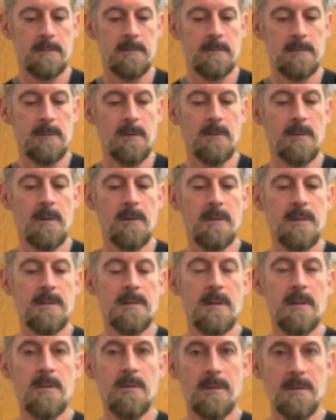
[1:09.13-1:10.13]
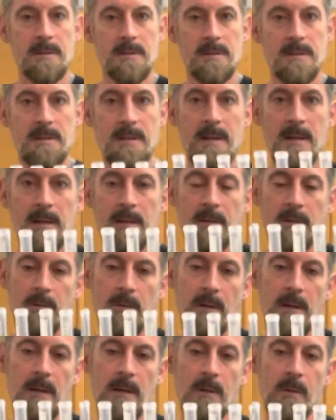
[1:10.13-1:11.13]
you'll notice that you can see it
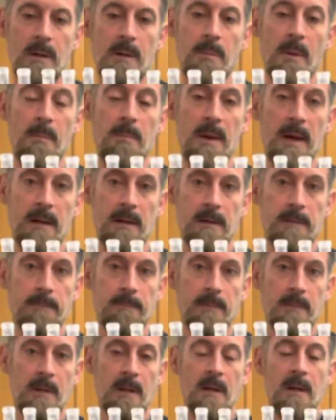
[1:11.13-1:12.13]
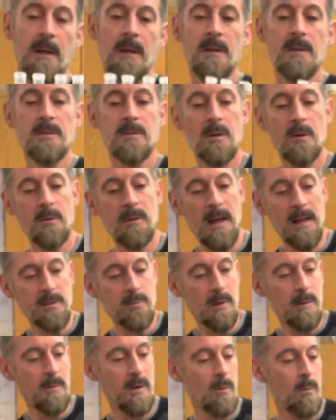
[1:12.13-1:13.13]
quite a bit better. So that's
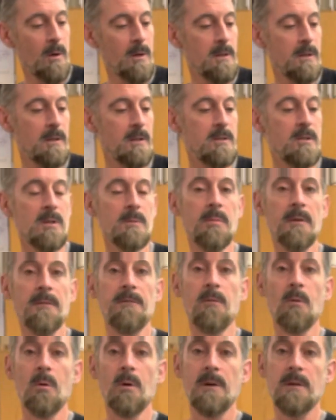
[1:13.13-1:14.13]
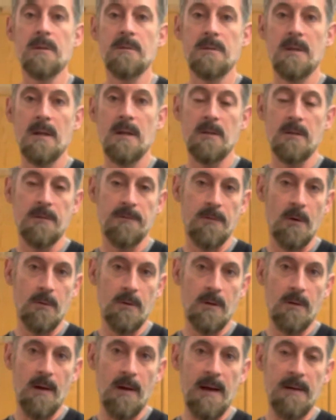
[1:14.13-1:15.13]
what I'm going to want you to do before you take your
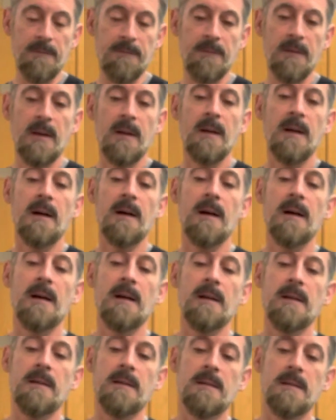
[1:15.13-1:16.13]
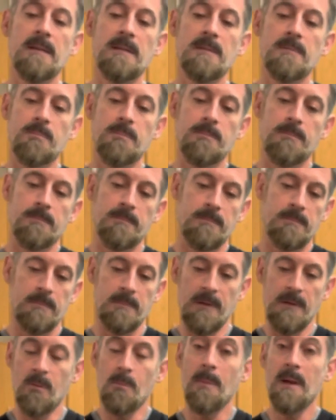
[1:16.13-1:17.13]
photograph. Is
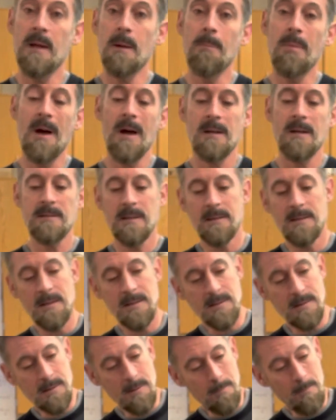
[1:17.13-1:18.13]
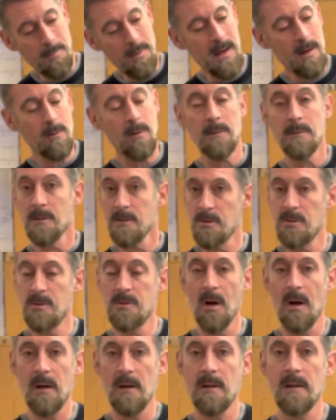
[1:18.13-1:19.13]
if you make a box like this and the background is
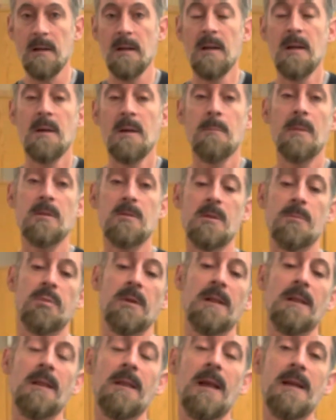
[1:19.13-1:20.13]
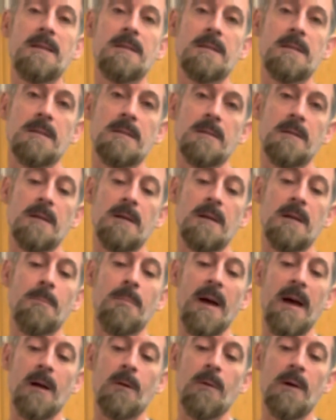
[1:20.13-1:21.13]
dark, make sure you put a light
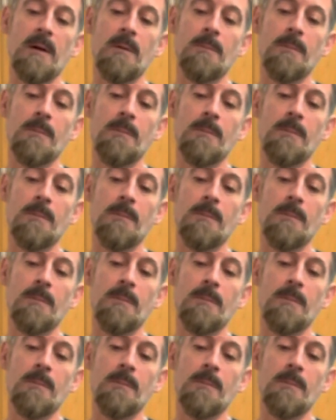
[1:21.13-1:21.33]
background